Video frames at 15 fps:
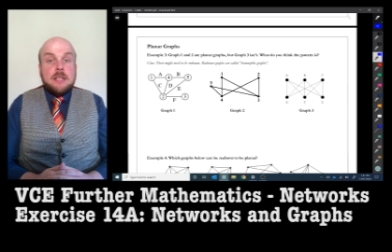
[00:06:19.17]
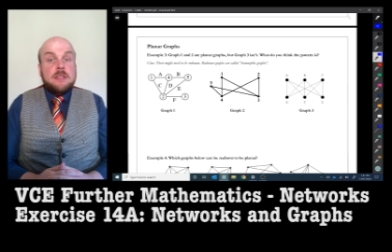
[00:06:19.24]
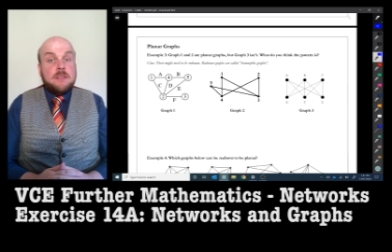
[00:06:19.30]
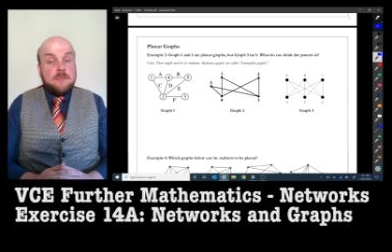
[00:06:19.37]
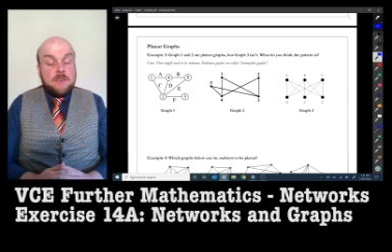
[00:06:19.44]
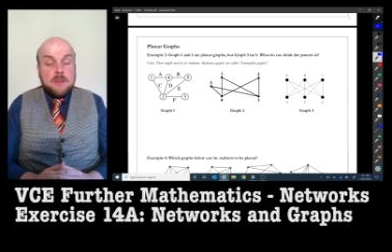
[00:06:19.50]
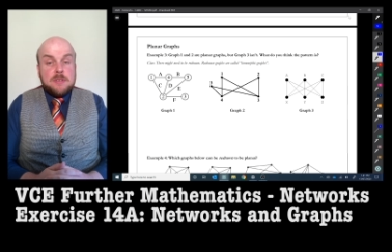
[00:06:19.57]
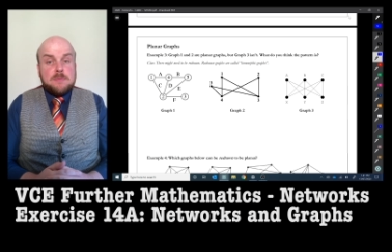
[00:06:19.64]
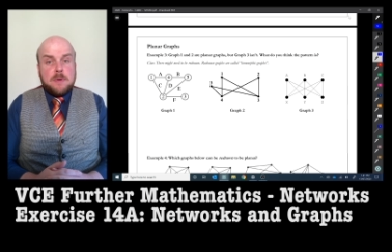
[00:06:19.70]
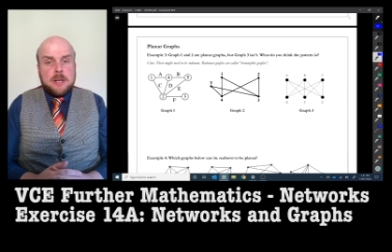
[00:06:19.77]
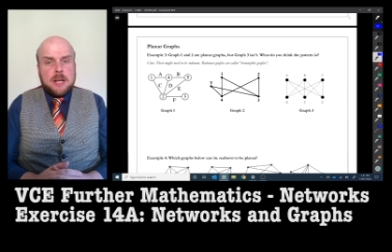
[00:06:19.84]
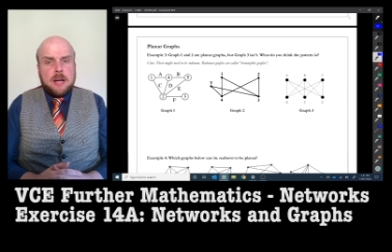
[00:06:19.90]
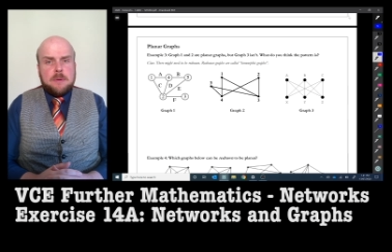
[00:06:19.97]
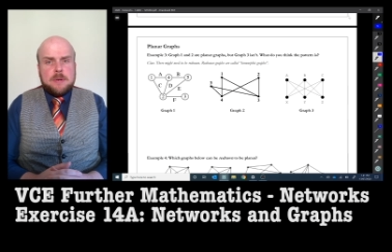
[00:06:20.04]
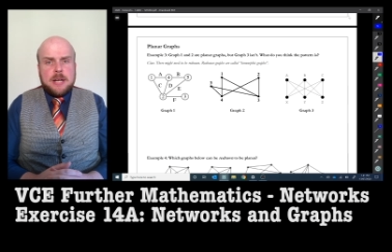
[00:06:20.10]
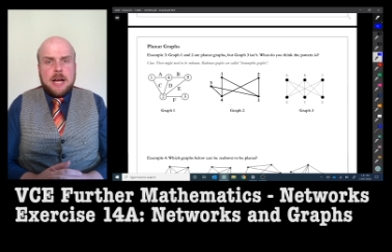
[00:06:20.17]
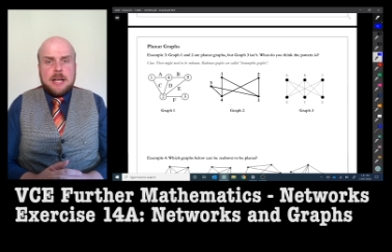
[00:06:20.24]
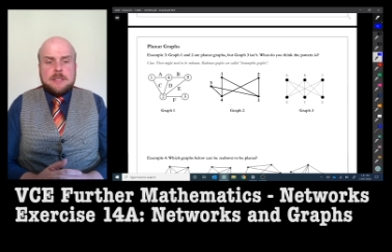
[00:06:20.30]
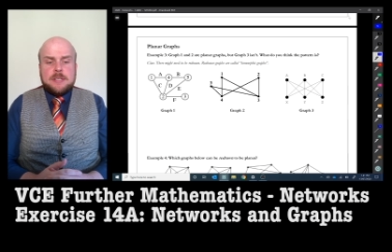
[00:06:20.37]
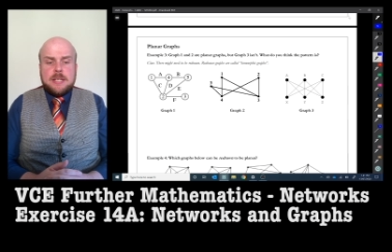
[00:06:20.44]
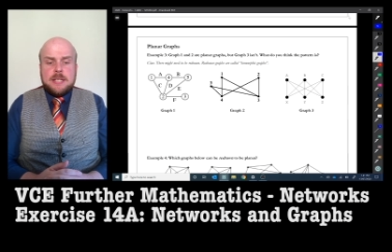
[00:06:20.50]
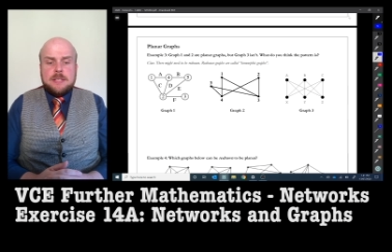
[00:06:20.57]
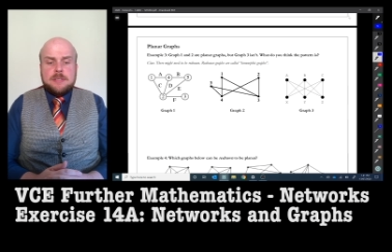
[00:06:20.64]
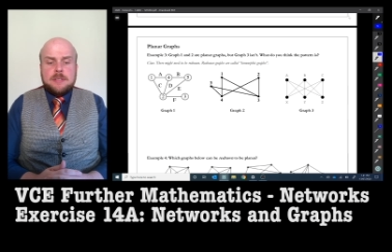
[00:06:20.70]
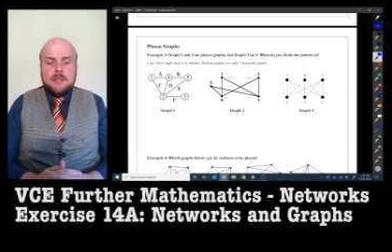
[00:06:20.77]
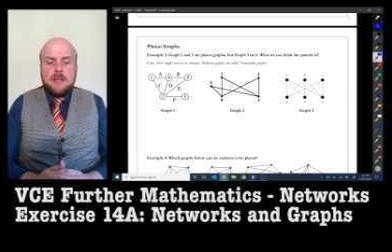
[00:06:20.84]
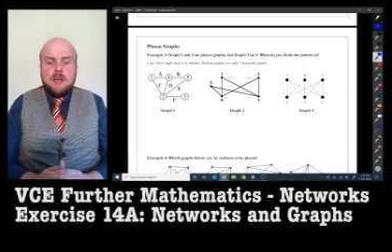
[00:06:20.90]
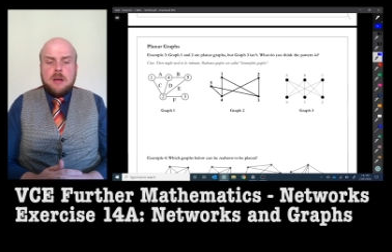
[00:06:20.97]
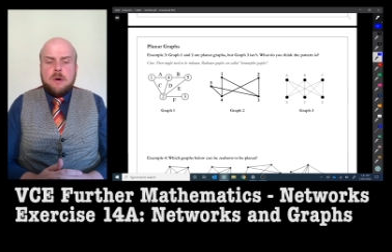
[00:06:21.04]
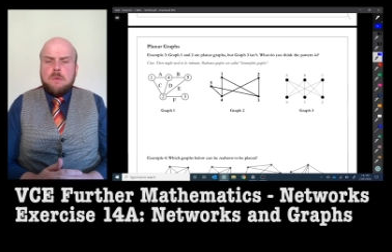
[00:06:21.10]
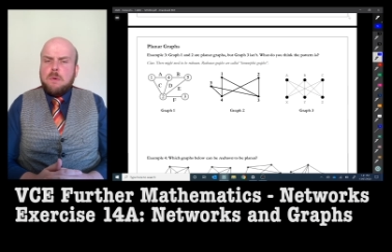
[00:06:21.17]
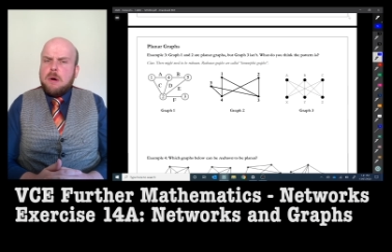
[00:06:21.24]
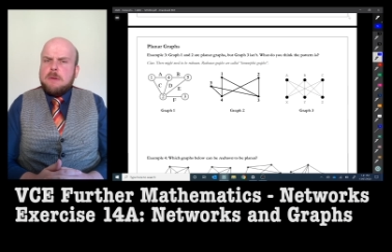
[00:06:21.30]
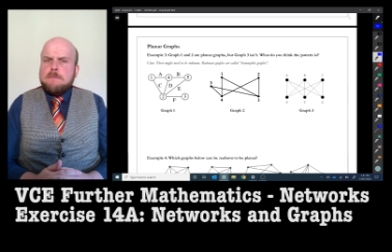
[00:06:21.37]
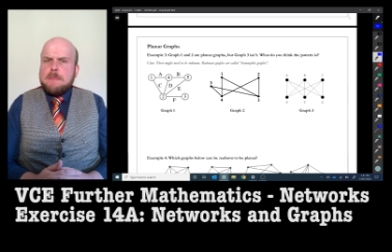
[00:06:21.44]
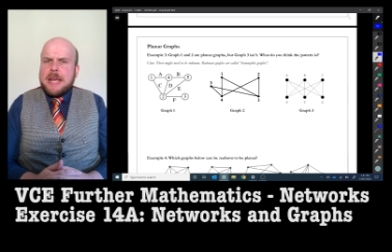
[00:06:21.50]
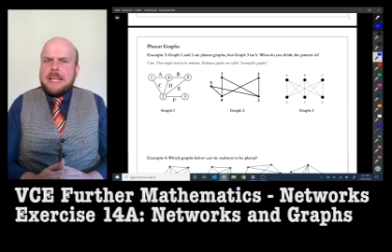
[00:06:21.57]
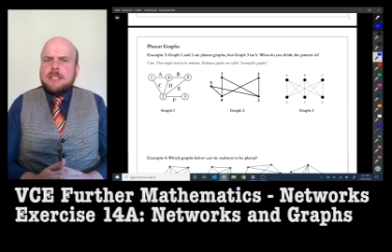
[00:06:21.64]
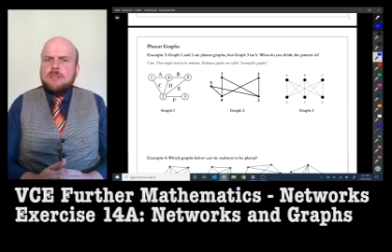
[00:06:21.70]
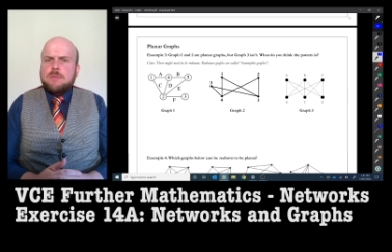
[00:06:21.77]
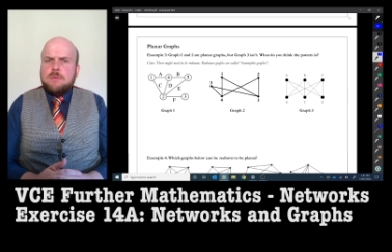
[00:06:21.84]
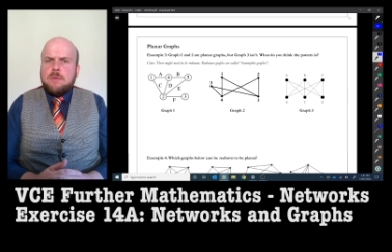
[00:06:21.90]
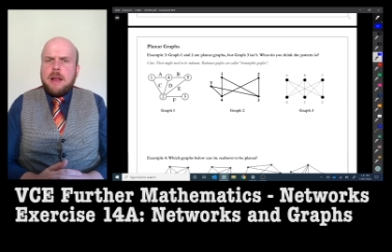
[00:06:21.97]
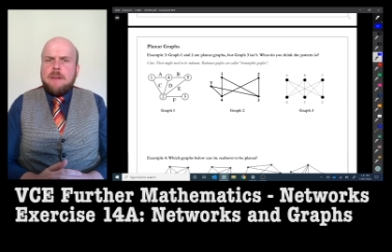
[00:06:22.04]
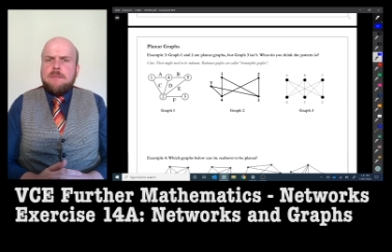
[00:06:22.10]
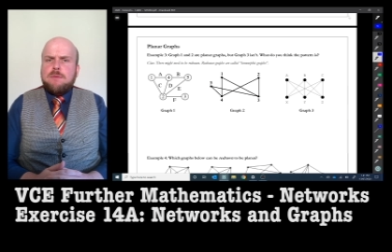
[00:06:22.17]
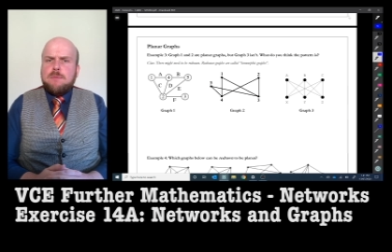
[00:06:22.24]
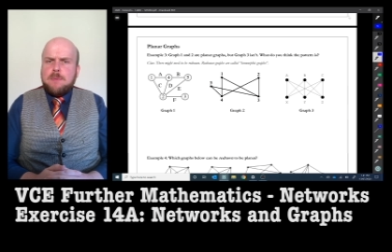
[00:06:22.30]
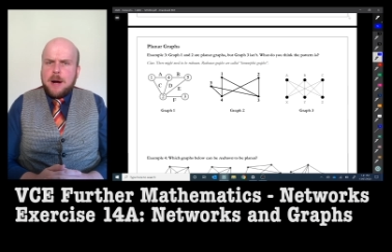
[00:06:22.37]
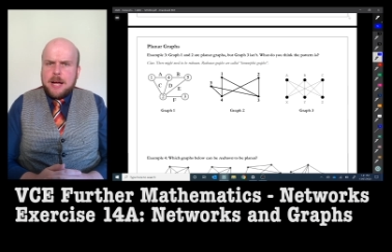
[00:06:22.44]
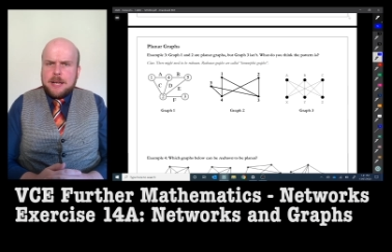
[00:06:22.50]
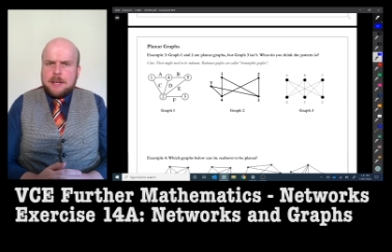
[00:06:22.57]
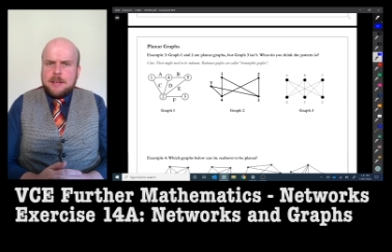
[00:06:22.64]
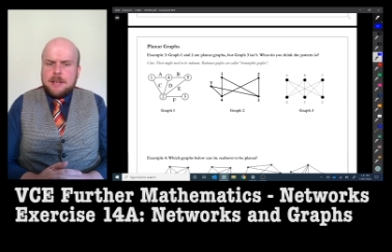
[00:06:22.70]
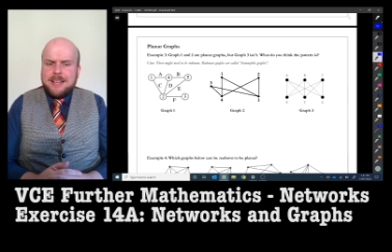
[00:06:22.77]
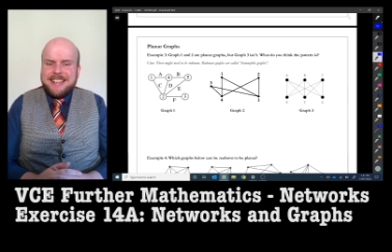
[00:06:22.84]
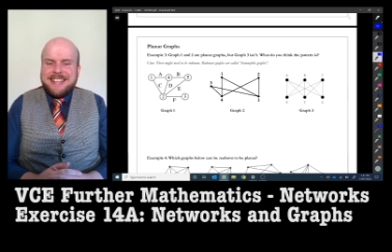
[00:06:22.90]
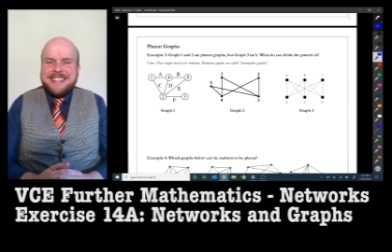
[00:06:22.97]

The first one I would ask is, what makes graph one